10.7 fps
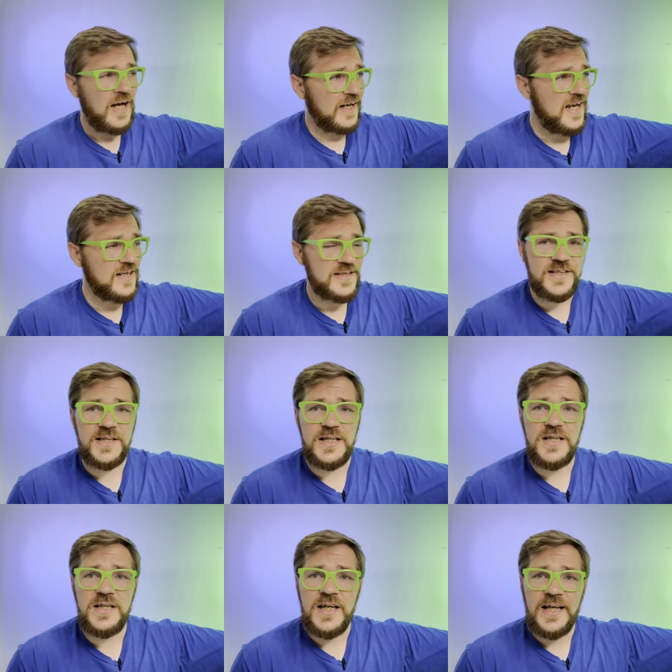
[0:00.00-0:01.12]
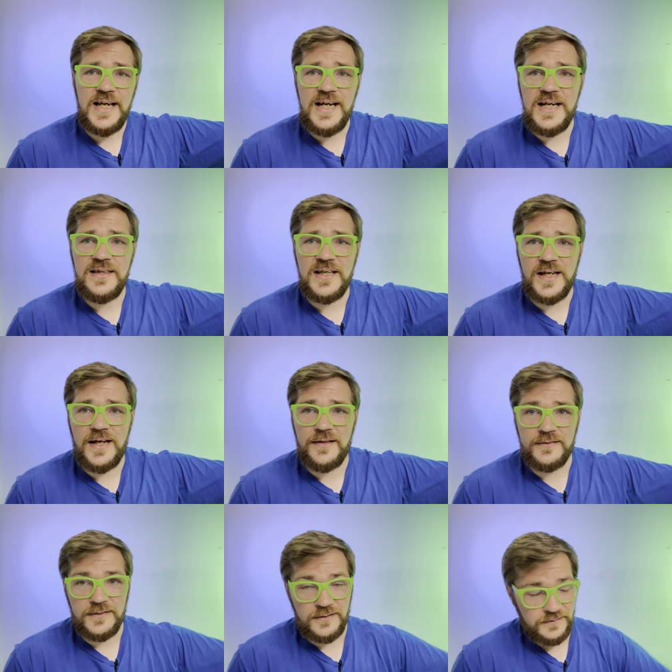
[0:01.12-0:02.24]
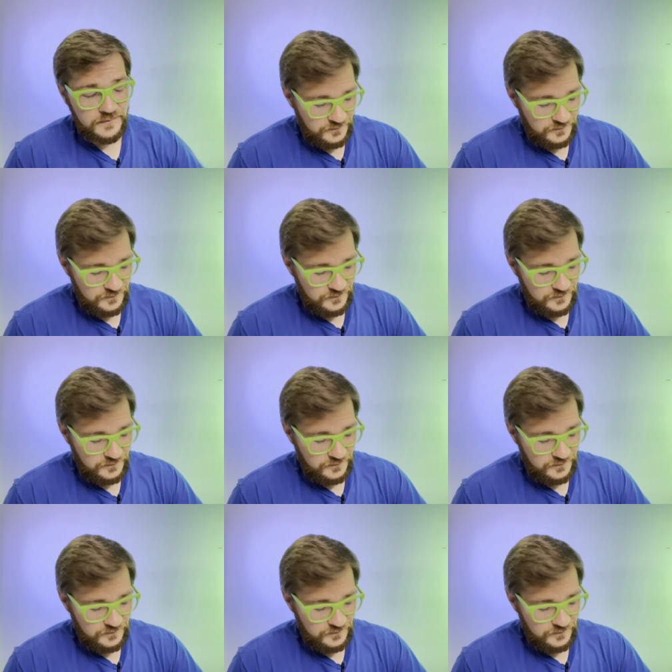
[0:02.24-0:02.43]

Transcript: I can't see anything out there.